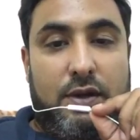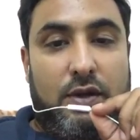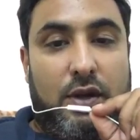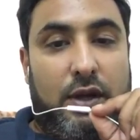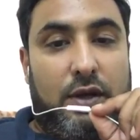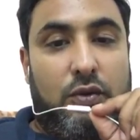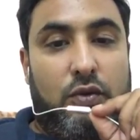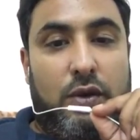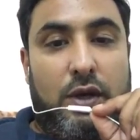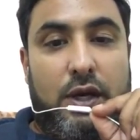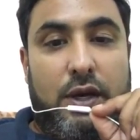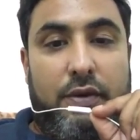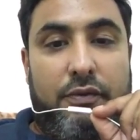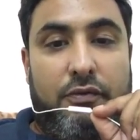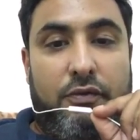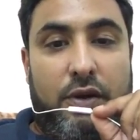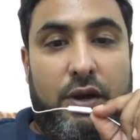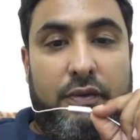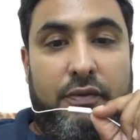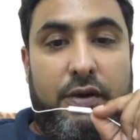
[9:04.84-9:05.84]
I do
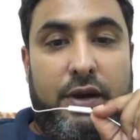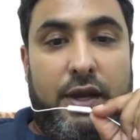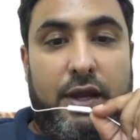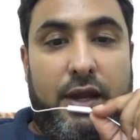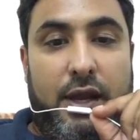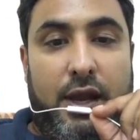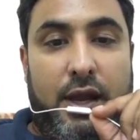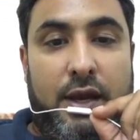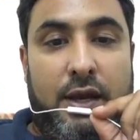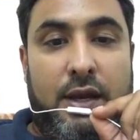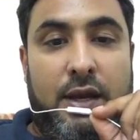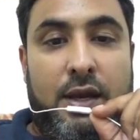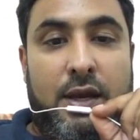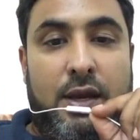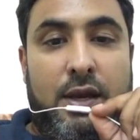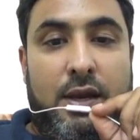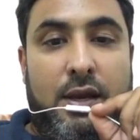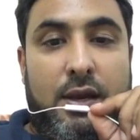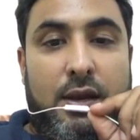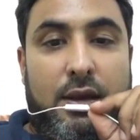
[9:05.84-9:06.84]
whatever I can
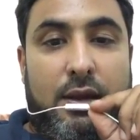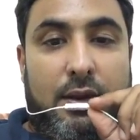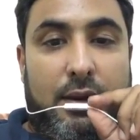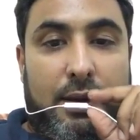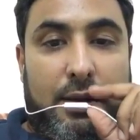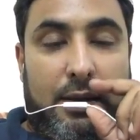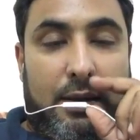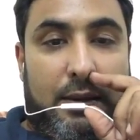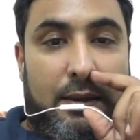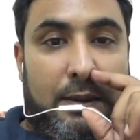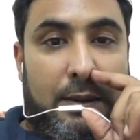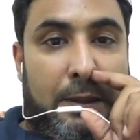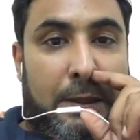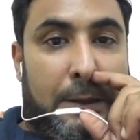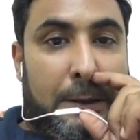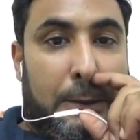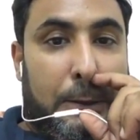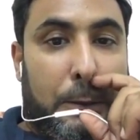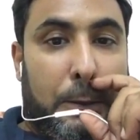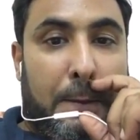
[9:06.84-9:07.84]

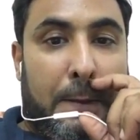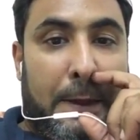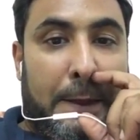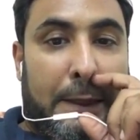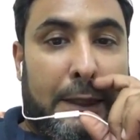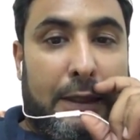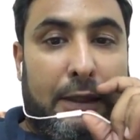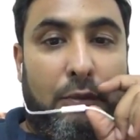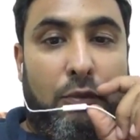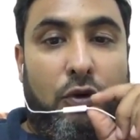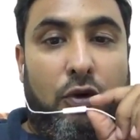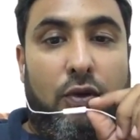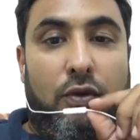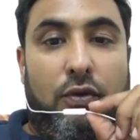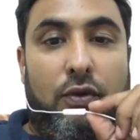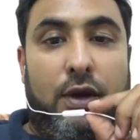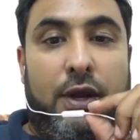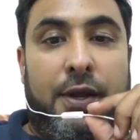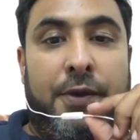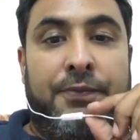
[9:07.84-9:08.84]
just to make the ball
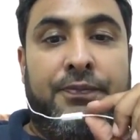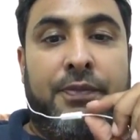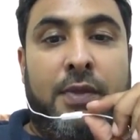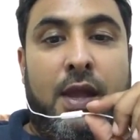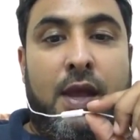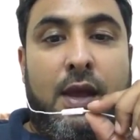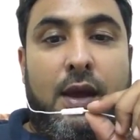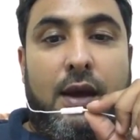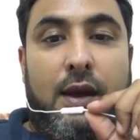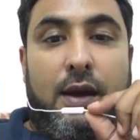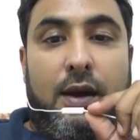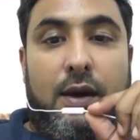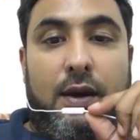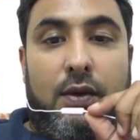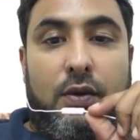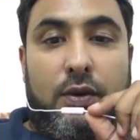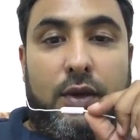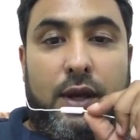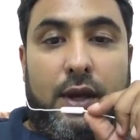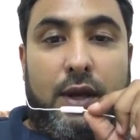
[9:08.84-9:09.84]
rolling.
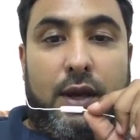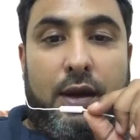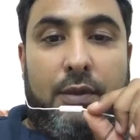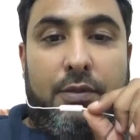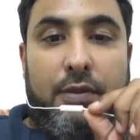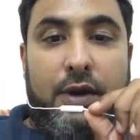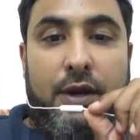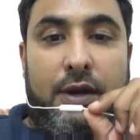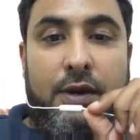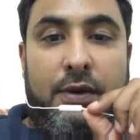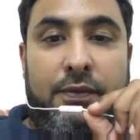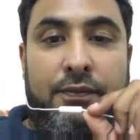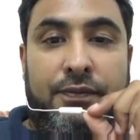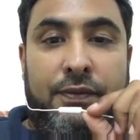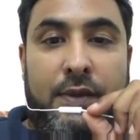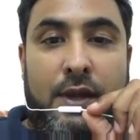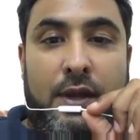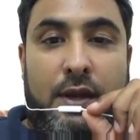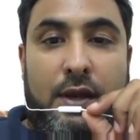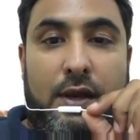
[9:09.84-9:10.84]
Okay, Kamran,
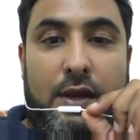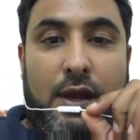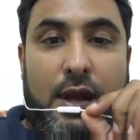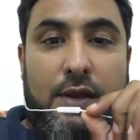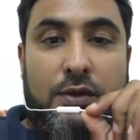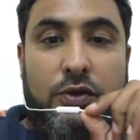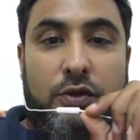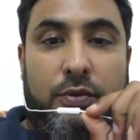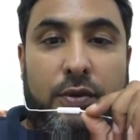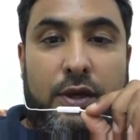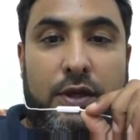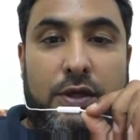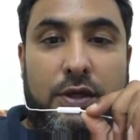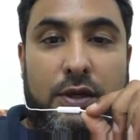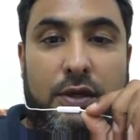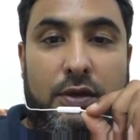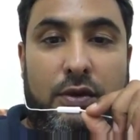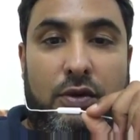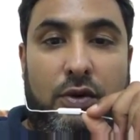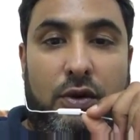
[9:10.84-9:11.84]
as you
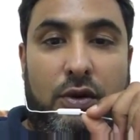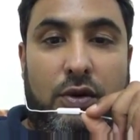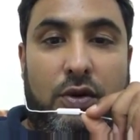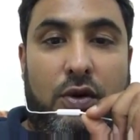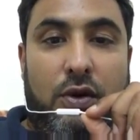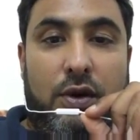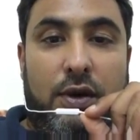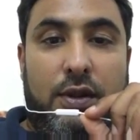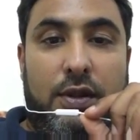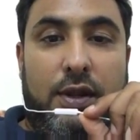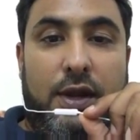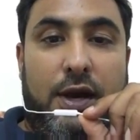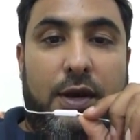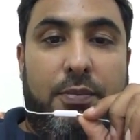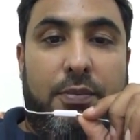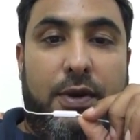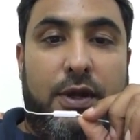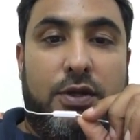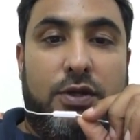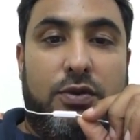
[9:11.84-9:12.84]
mentioned, not gone in that
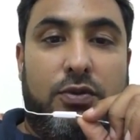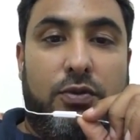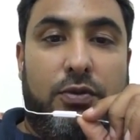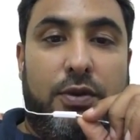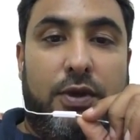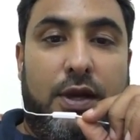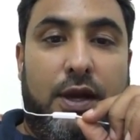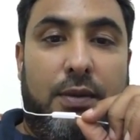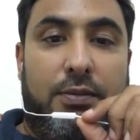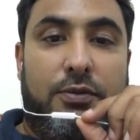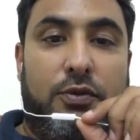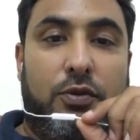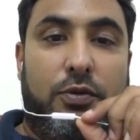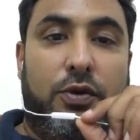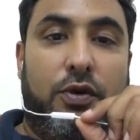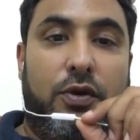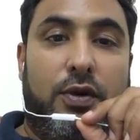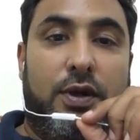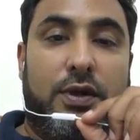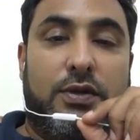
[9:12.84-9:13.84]
much to be depth, to be
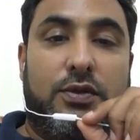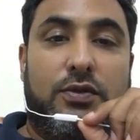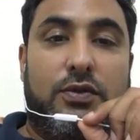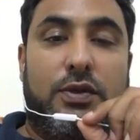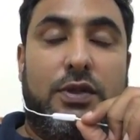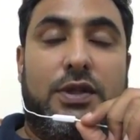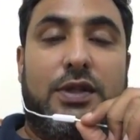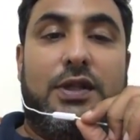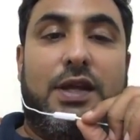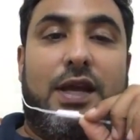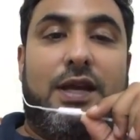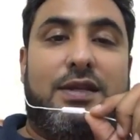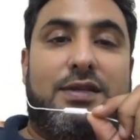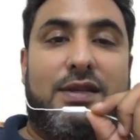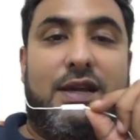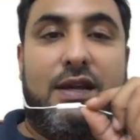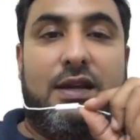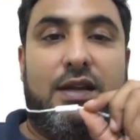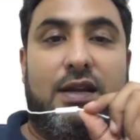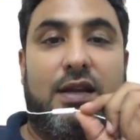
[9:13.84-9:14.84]
honest. So
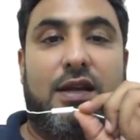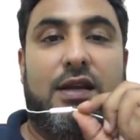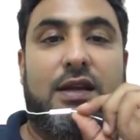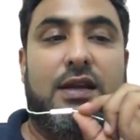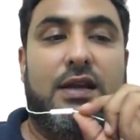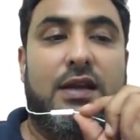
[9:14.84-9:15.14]
exactly,